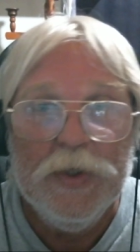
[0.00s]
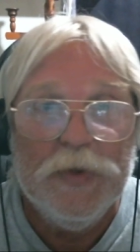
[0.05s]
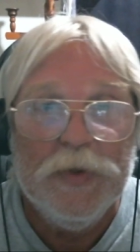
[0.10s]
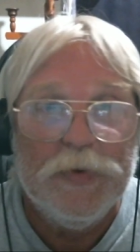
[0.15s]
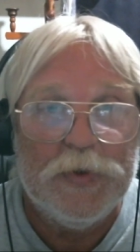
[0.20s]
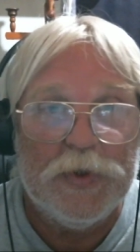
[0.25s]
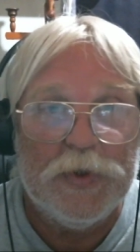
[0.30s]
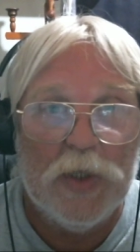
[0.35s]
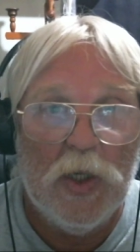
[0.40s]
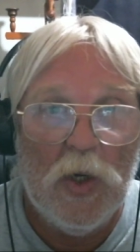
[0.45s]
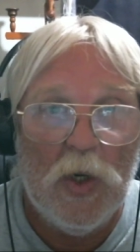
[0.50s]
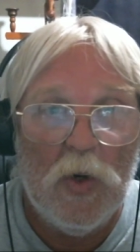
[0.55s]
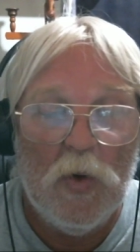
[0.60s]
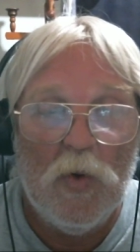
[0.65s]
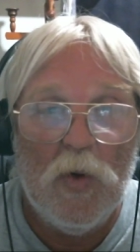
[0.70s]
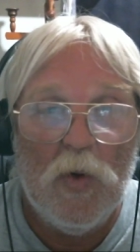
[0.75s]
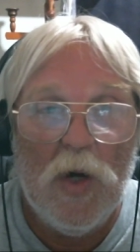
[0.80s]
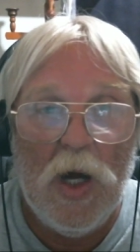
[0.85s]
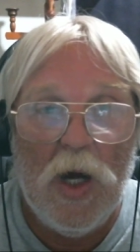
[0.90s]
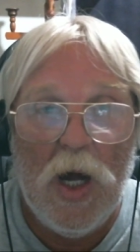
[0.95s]

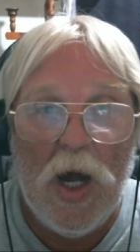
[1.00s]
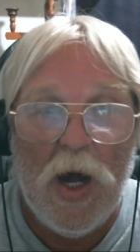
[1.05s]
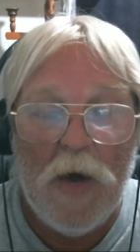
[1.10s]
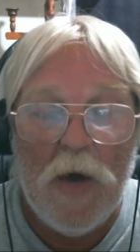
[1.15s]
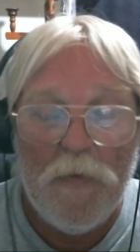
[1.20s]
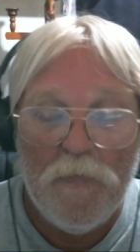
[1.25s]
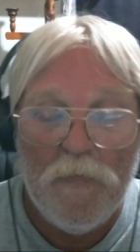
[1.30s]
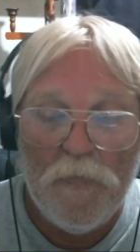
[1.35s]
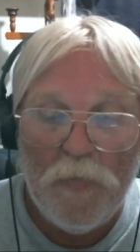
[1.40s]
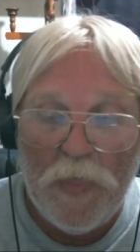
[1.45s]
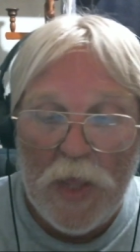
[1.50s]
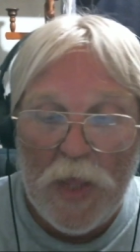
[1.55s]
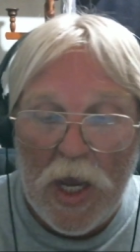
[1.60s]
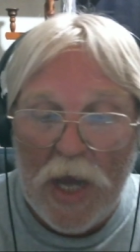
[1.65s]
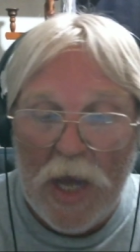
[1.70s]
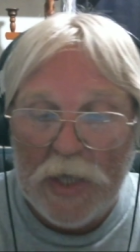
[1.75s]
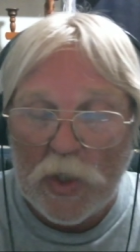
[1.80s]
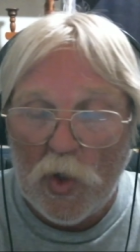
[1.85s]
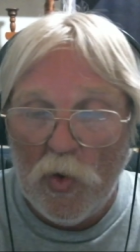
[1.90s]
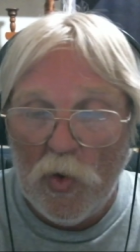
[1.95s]
So um,
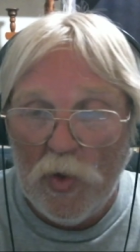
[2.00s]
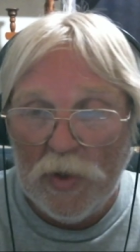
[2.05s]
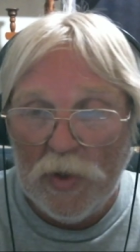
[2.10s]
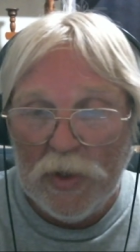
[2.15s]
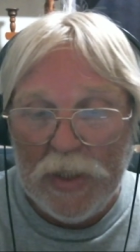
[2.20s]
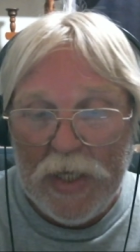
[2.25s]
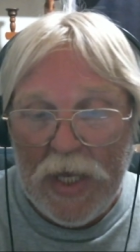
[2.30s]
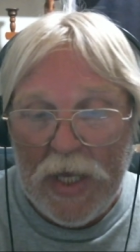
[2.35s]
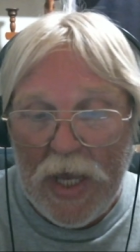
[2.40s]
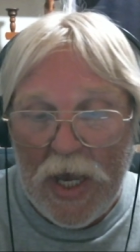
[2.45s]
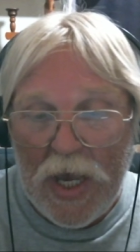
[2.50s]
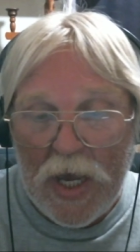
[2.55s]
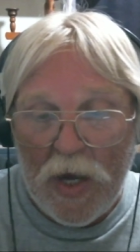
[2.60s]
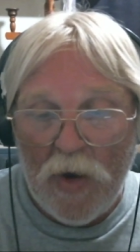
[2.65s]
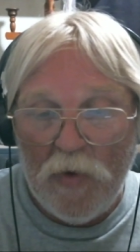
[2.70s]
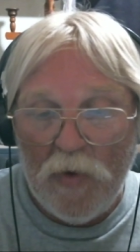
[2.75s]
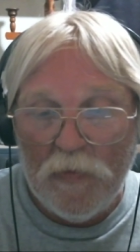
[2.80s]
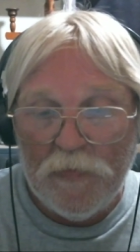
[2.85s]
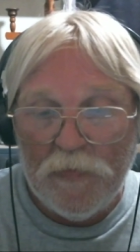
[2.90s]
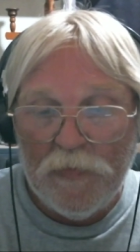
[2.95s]
I currently
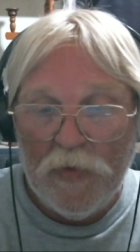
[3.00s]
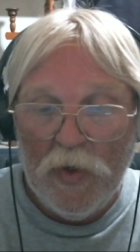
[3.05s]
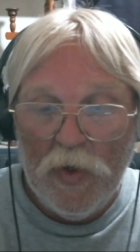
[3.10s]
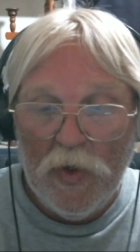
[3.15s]
have,